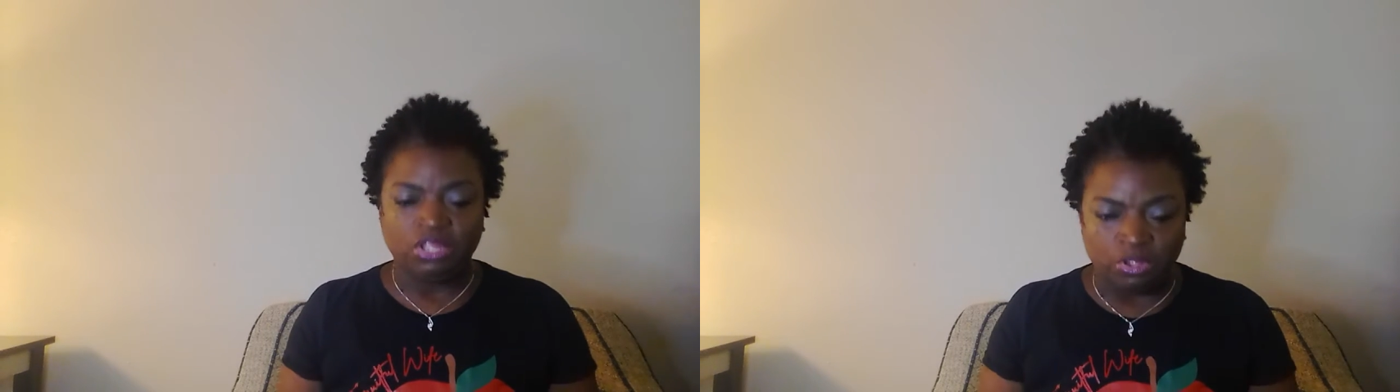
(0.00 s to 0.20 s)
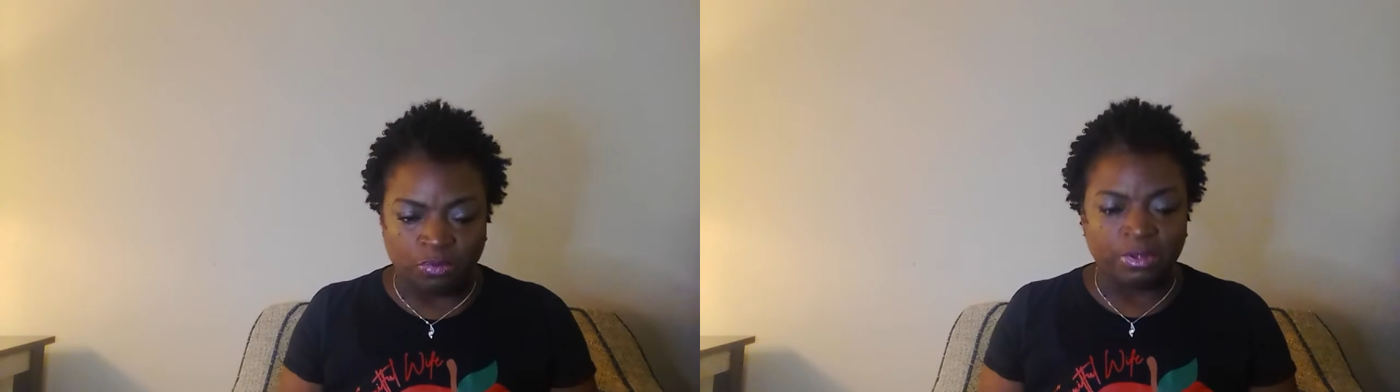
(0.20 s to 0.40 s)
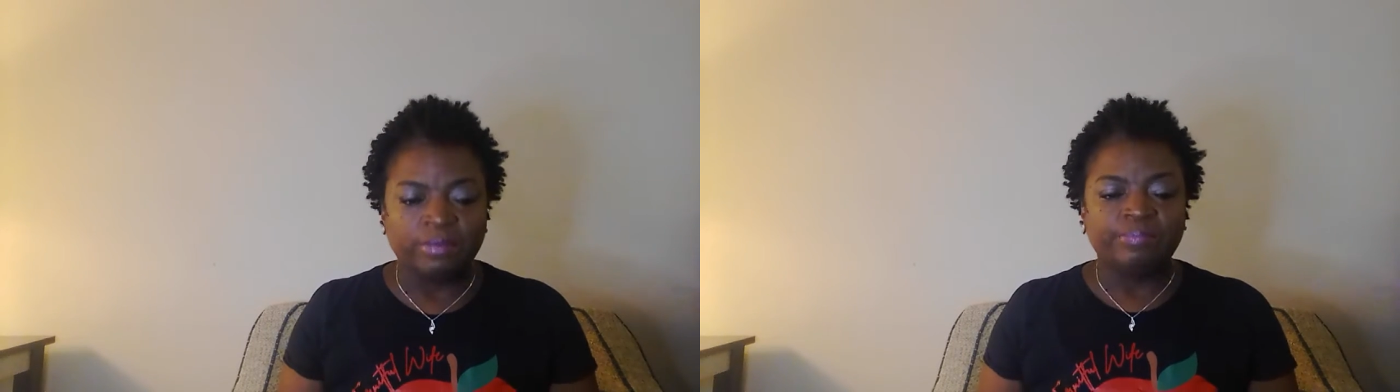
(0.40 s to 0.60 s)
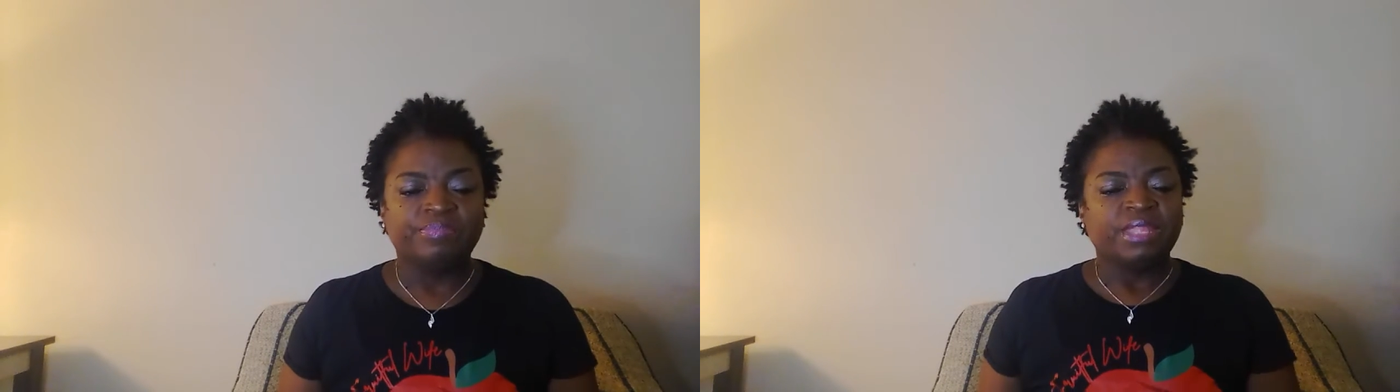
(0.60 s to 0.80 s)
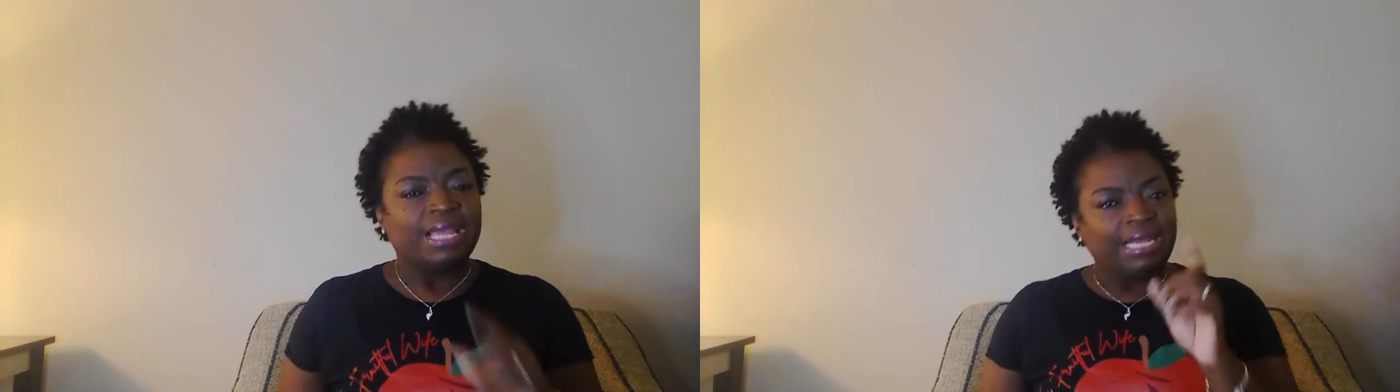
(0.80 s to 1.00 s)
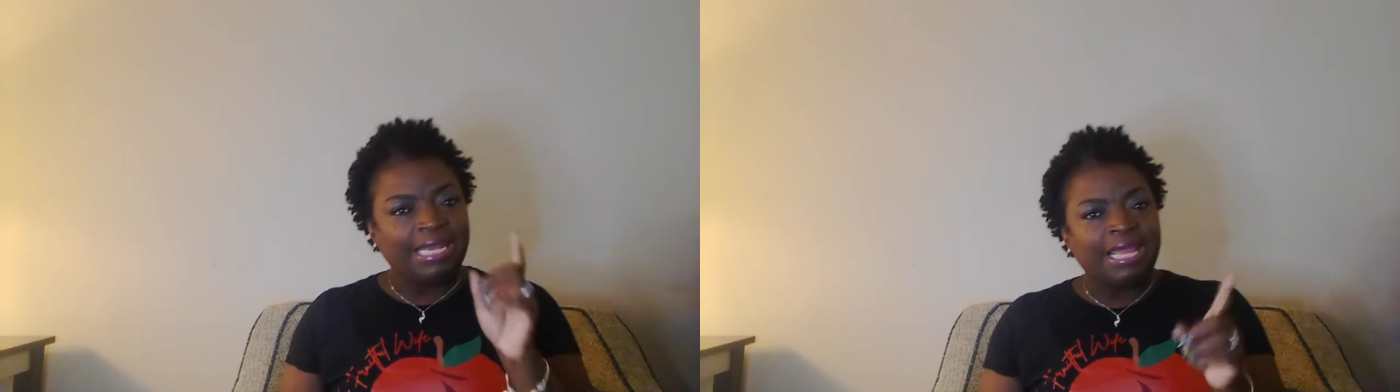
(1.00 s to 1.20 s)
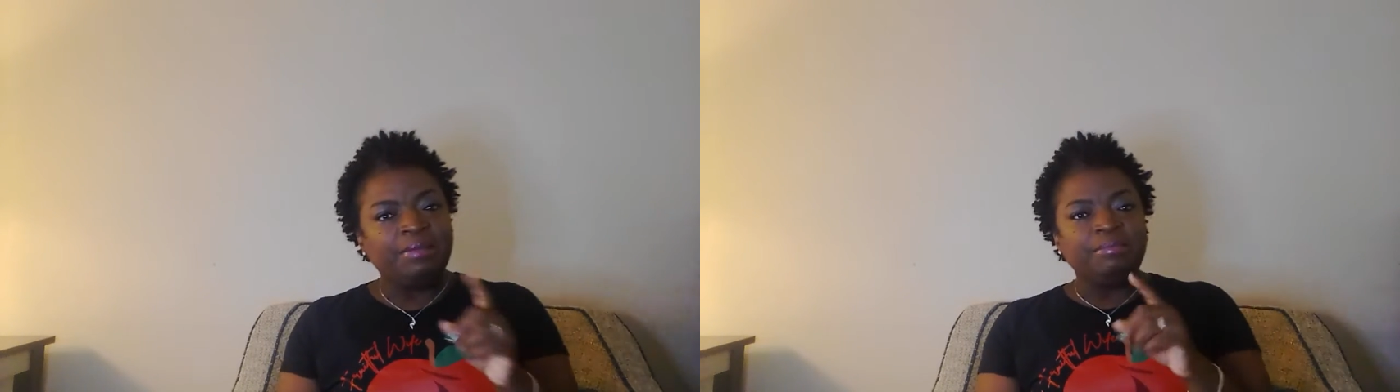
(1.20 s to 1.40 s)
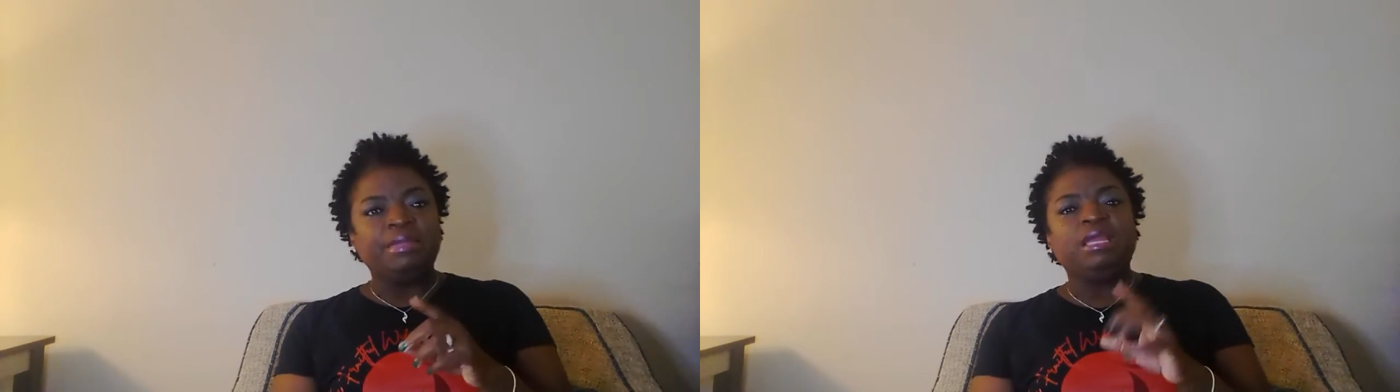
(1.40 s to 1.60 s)
you?
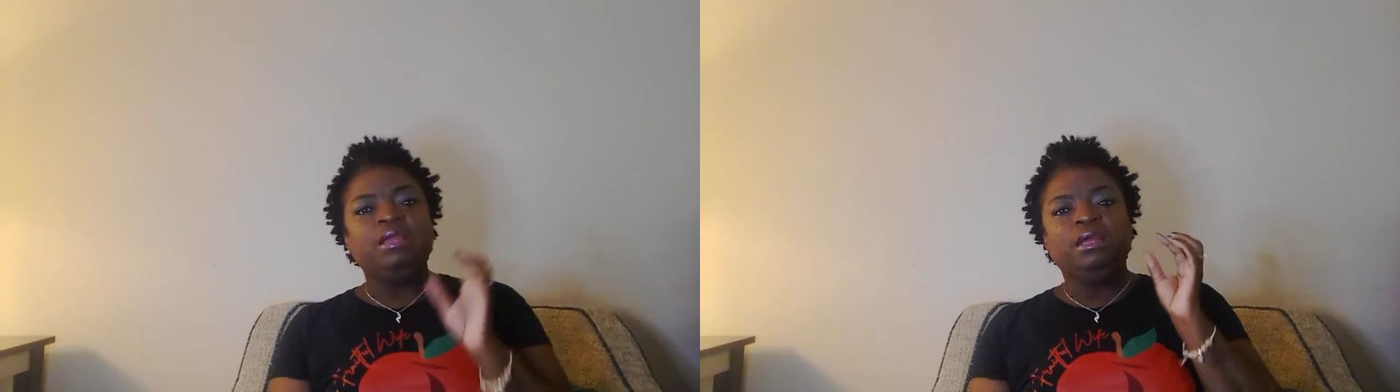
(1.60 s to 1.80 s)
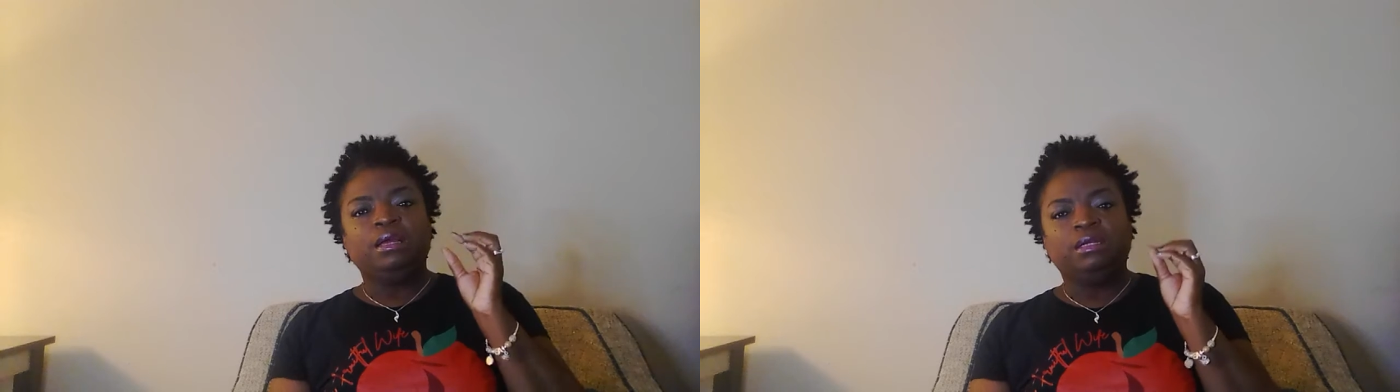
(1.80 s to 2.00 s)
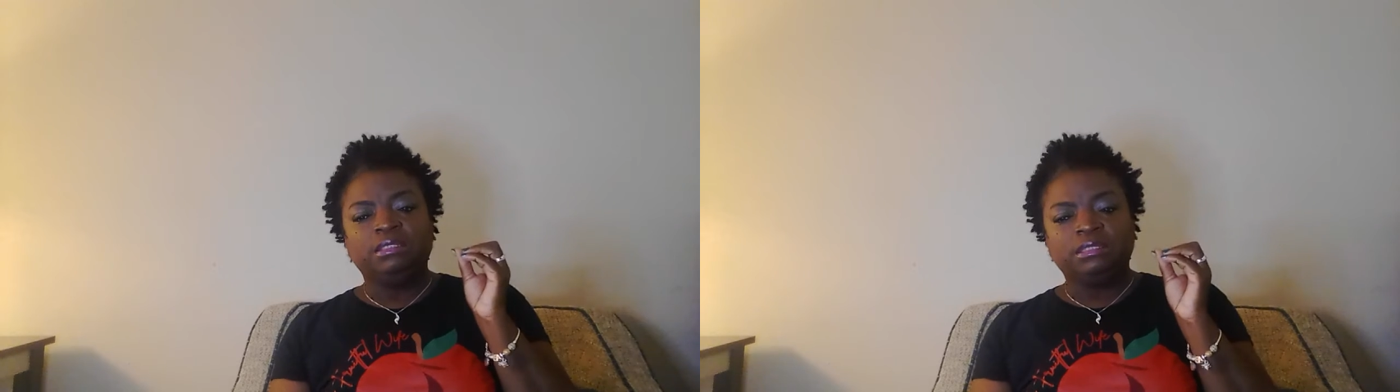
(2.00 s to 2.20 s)
Let me